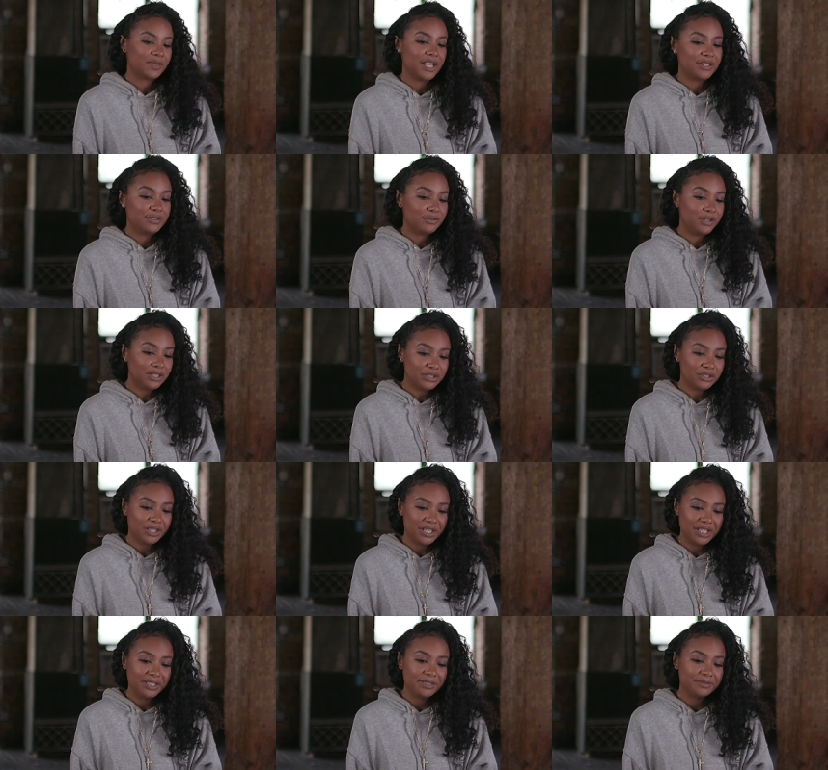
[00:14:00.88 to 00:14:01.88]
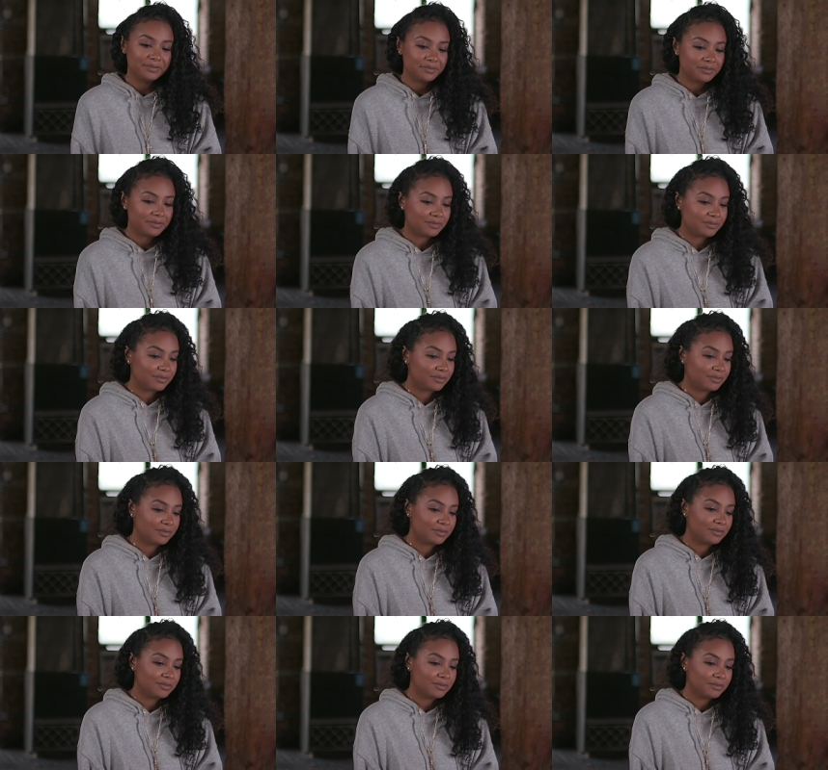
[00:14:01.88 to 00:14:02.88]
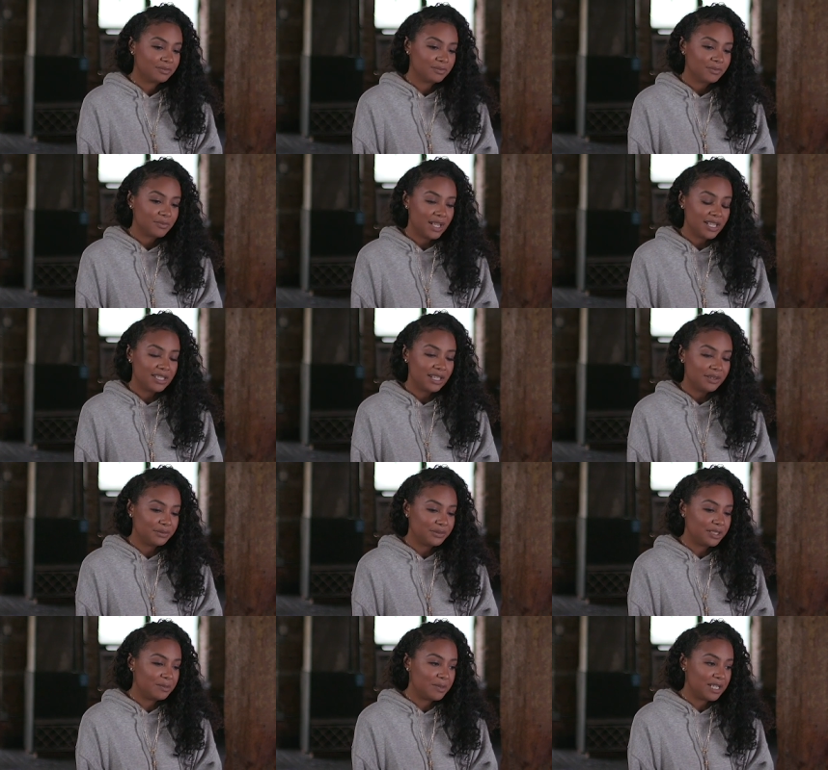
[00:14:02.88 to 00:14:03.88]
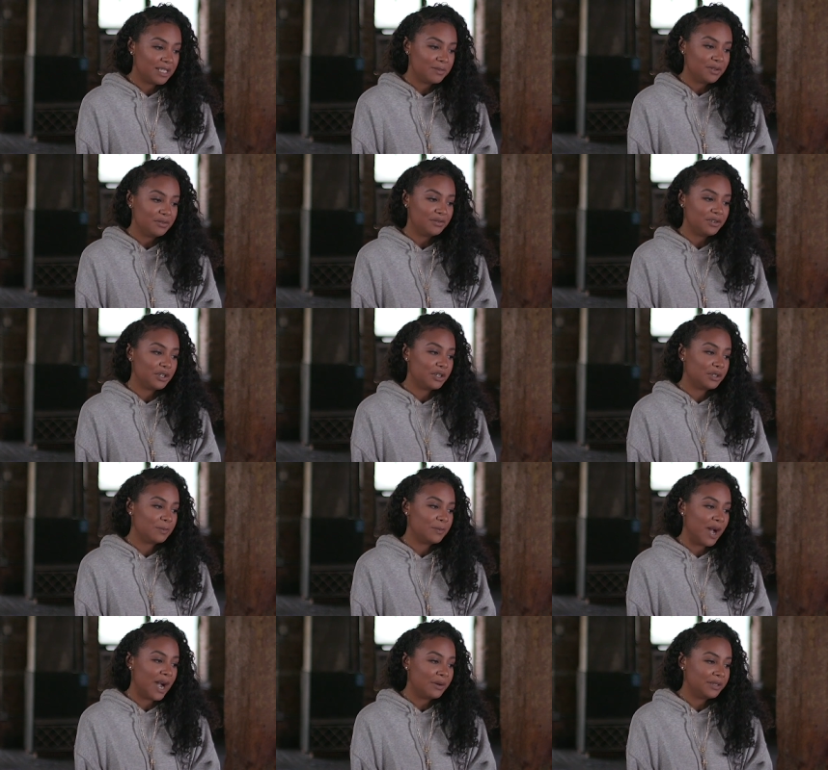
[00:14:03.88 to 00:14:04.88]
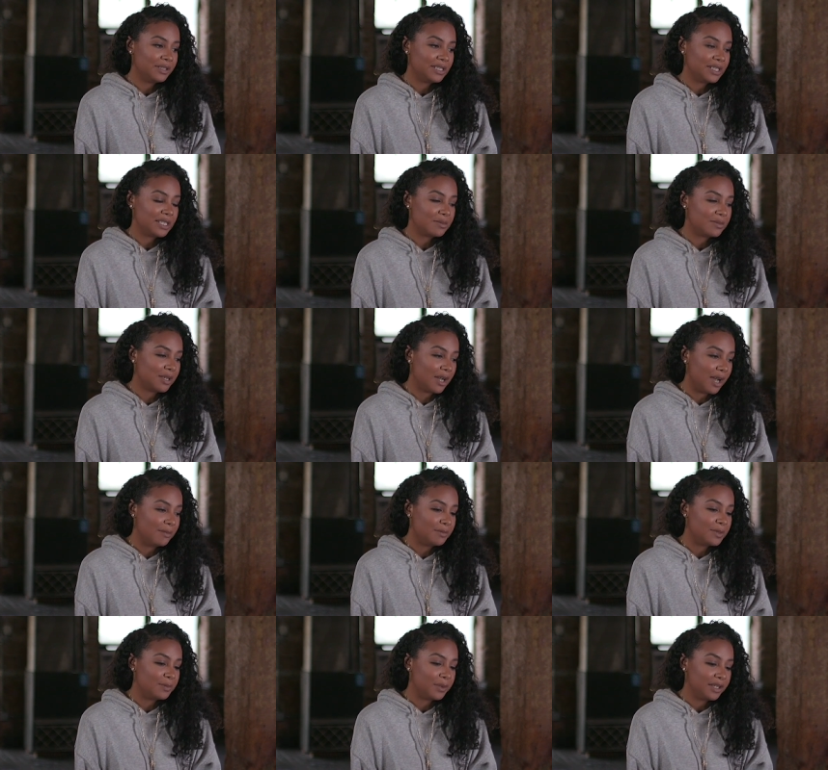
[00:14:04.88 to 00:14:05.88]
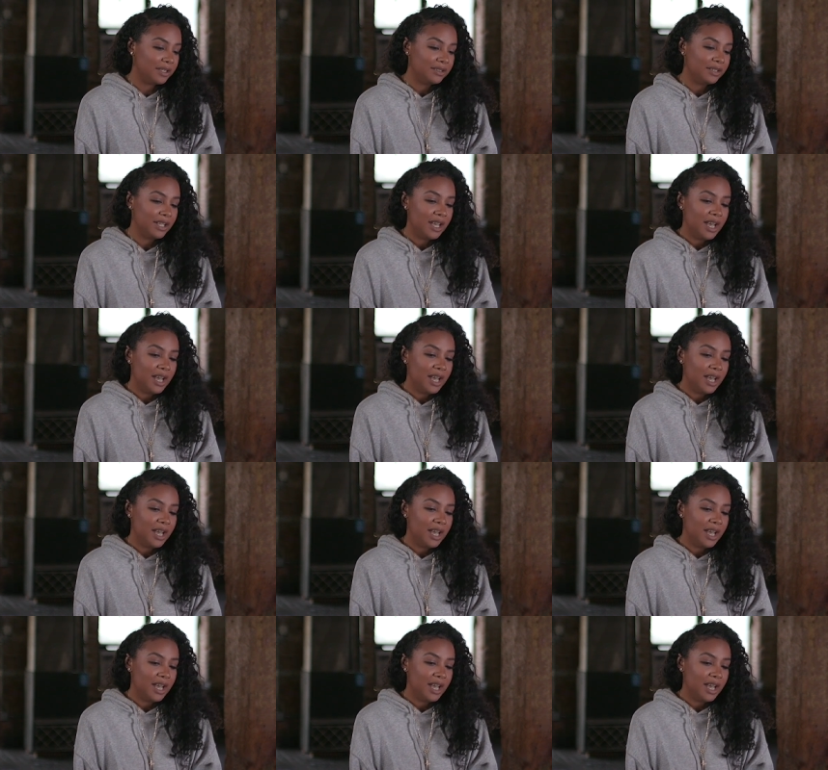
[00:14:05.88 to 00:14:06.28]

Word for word: It's frustrating. It definitely makes me feel powerless sometimes, but